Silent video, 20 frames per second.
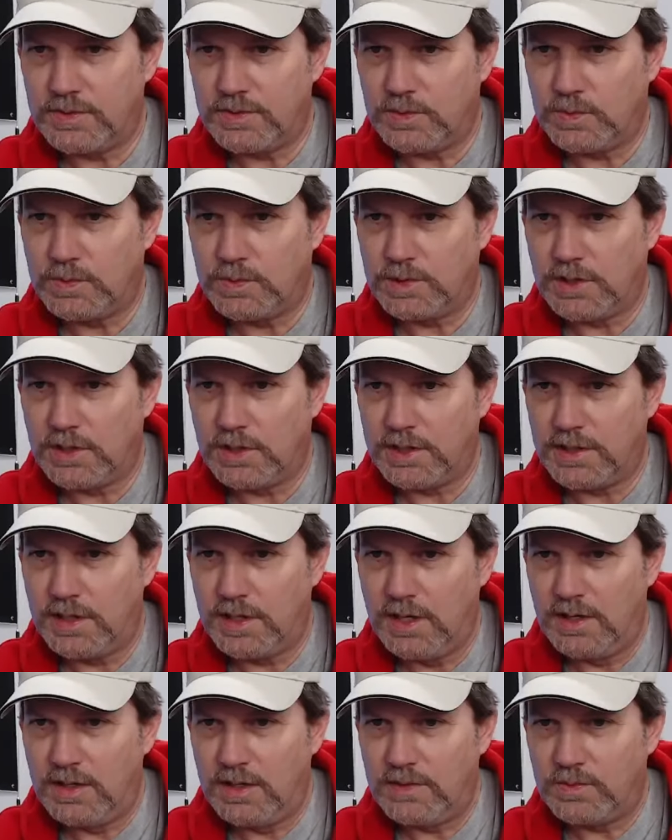1,
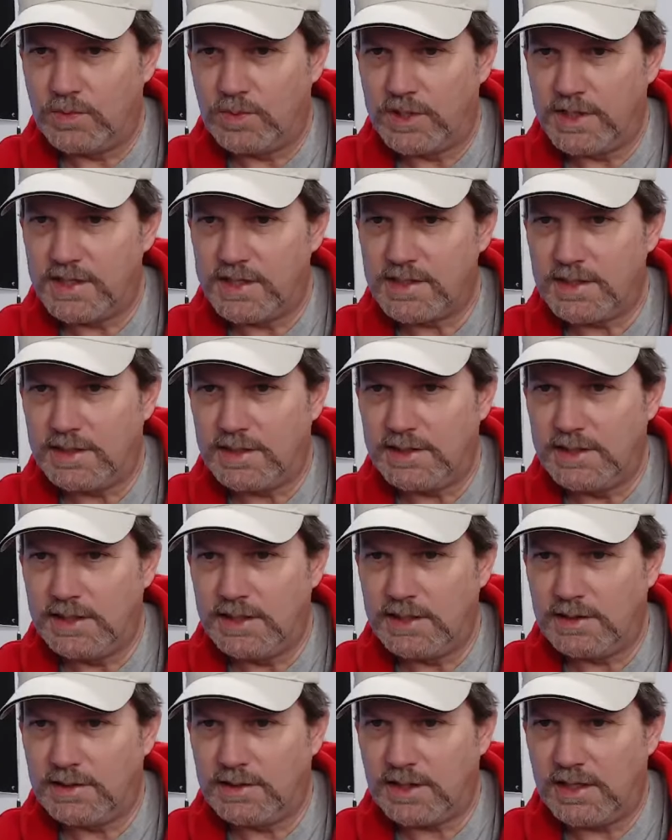what is the
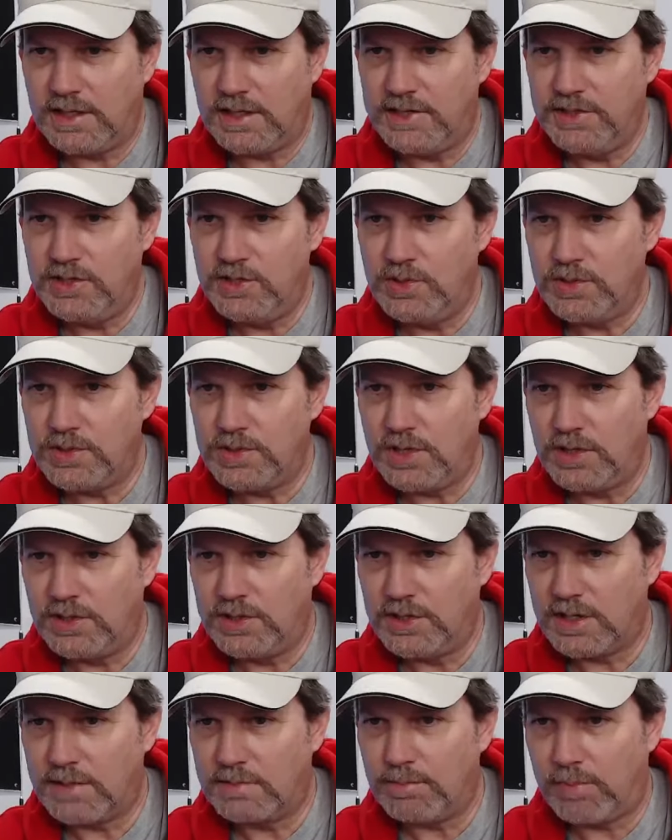little unused
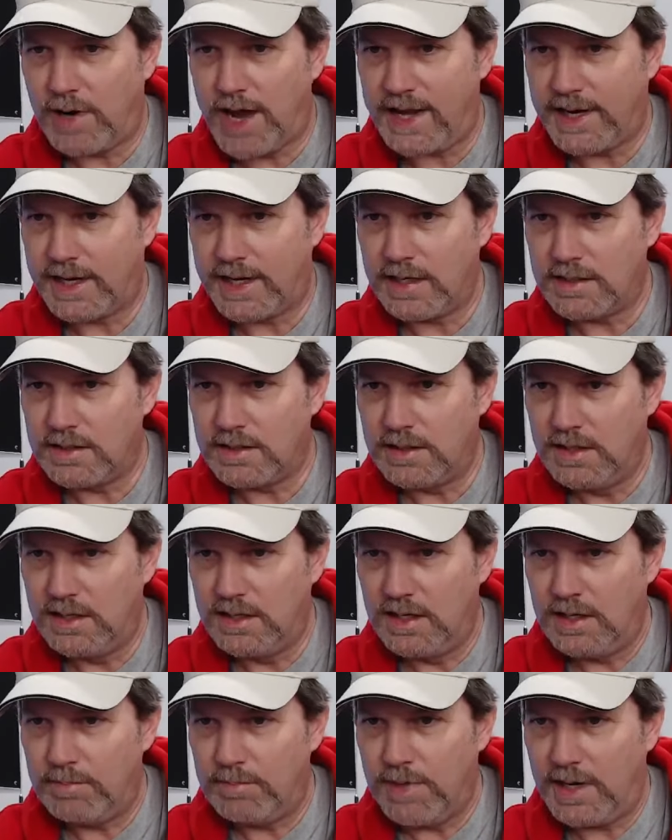hook bracket
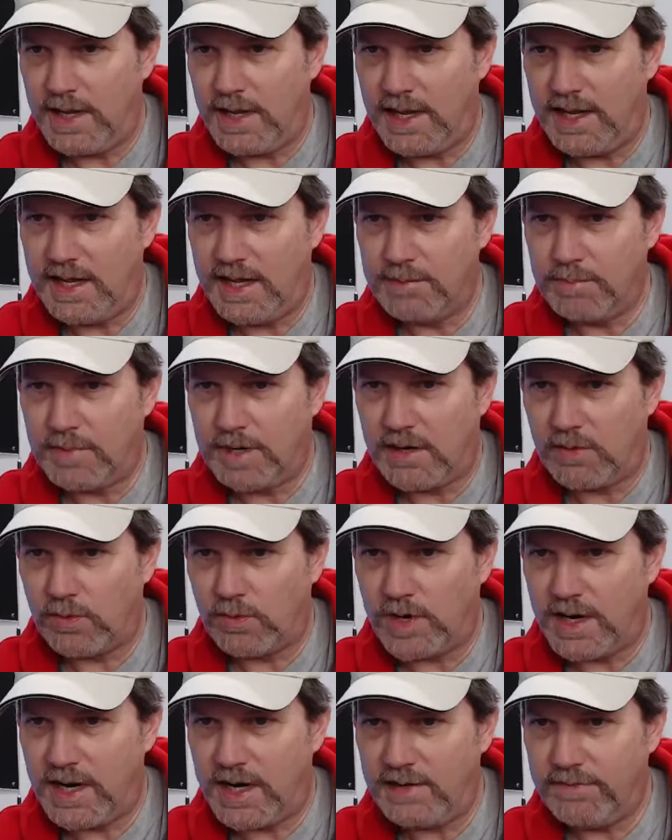behind my
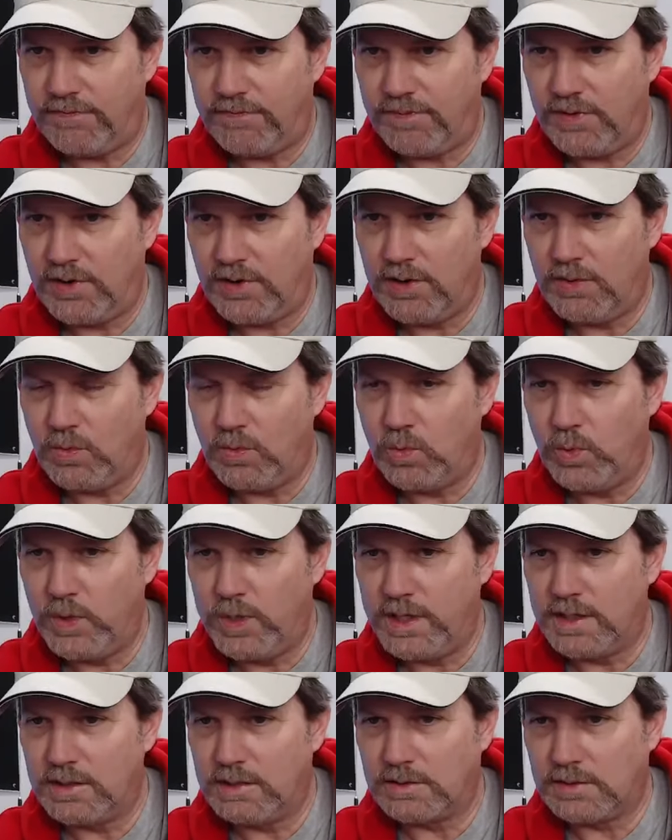right front
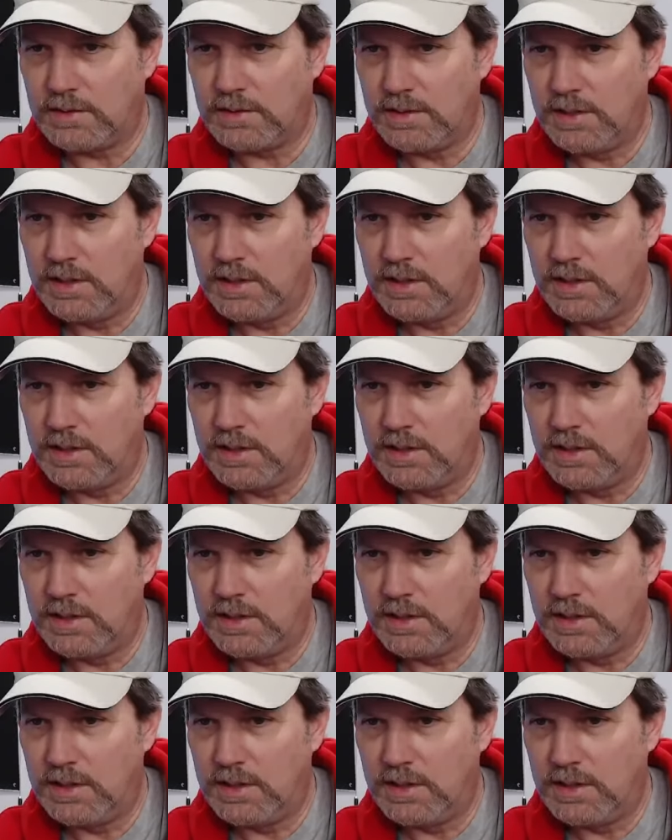wheel?